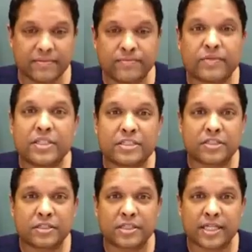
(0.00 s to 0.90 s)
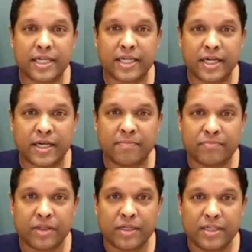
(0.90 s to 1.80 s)
it certainly
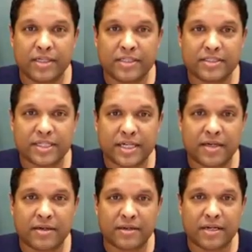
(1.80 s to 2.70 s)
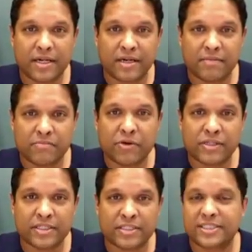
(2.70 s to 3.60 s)
is more
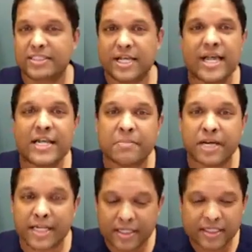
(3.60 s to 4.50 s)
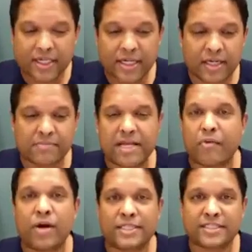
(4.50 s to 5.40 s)
than just anybody that
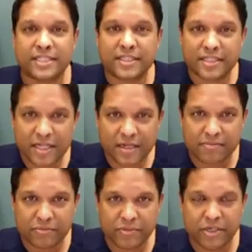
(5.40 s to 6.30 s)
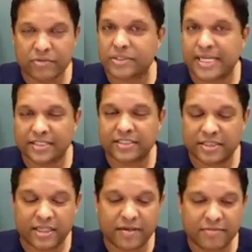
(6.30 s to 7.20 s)
walks in. We don't test
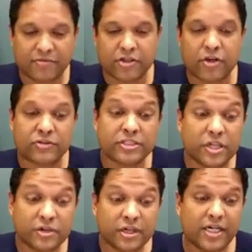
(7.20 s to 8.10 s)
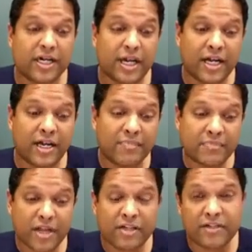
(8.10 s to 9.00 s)
for those. So
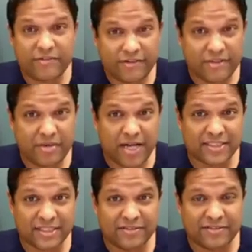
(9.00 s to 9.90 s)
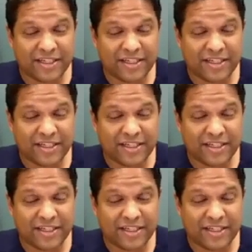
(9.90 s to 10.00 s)
150 positives.